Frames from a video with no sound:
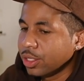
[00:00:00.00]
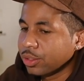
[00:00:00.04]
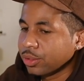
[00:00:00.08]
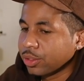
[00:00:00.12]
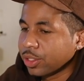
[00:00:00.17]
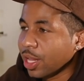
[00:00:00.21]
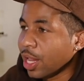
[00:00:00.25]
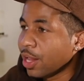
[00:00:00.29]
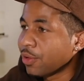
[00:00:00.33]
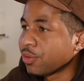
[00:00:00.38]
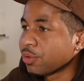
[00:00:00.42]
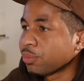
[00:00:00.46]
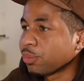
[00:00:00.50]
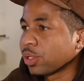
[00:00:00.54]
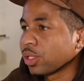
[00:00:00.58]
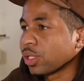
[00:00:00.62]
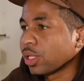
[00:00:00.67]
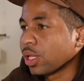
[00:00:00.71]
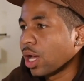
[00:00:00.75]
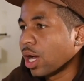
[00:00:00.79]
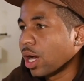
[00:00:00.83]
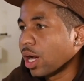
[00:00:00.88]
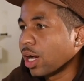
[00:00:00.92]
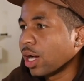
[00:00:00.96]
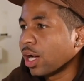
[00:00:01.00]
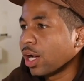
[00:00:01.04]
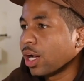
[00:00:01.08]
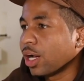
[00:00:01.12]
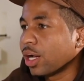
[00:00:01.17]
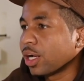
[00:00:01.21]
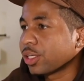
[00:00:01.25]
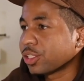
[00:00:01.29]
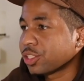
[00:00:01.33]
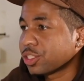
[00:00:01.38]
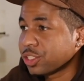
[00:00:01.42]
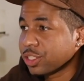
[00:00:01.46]
gave him a
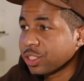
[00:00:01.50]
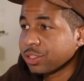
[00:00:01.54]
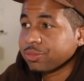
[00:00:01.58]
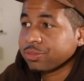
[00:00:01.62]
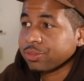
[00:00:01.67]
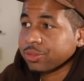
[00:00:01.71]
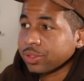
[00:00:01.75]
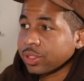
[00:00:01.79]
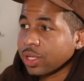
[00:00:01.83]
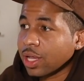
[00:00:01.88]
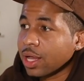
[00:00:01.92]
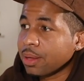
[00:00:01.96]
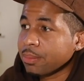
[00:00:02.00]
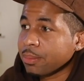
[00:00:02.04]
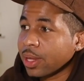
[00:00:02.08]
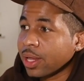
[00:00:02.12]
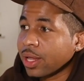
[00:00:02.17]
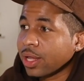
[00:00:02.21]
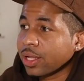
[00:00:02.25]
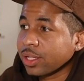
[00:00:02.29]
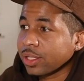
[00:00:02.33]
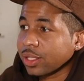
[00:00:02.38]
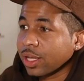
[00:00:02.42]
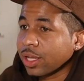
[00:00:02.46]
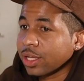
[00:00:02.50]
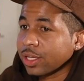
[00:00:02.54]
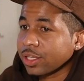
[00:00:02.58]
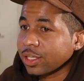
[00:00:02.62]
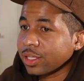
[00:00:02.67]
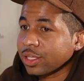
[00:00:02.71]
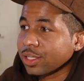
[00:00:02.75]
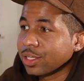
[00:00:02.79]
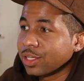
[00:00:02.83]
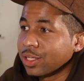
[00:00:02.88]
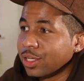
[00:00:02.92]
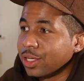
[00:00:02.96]
lot of shit for that, man. Like
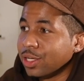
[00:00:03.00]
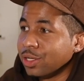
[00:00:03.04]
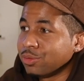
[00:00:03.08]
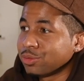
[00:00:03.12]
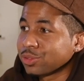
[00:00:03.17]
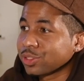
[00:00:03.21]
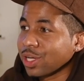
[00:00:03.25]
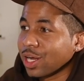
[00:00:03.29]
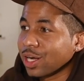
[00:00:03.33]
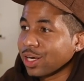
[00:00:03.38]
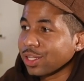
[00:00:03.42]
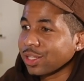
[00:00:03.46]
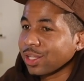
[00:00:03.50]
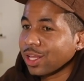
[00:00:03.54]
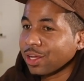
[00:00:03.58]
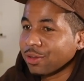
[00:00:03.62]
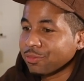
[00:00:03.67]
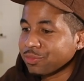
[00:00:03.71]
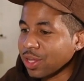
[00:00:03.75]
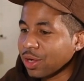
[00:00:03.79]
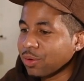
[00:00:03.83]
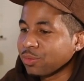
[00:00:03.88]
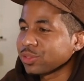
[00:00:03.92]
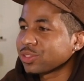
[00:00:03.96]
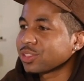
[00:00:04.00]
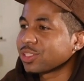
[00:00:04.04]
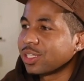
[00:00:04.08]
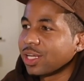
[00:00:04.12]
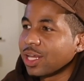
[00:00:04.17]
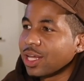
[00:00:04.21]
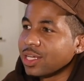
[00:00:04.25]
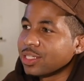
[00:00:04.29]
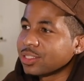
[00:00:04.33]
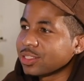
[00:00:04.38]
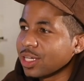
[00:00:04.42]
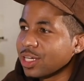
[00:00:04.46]
it was kind of like if that was
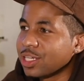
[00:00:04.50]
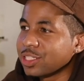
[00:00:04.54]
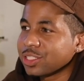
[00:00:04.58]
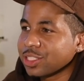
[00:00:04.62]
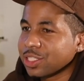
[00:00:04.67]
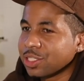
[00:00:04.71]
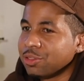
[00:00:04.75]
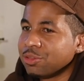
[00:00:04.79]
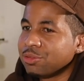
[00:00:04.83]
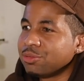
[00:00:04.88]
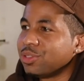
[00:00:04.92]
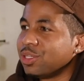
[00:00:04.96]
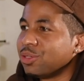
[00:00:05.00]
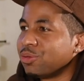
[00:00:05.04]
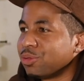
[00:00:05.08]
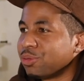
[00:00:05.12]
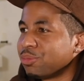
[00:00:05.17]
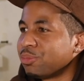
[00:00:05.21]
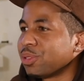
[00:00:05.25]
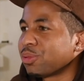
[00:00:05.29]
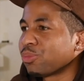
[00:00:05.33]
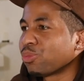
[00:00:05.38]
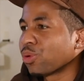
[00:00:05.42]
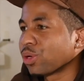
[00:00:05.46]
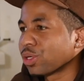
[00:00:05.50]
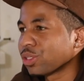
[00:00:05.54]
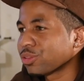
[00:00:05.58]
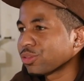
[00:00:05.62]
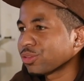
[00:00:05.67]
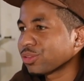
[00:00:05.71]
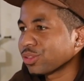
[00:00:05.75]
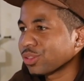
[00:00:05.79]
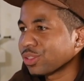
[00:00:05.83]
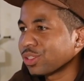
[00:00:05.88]
today's age, it would have been worse.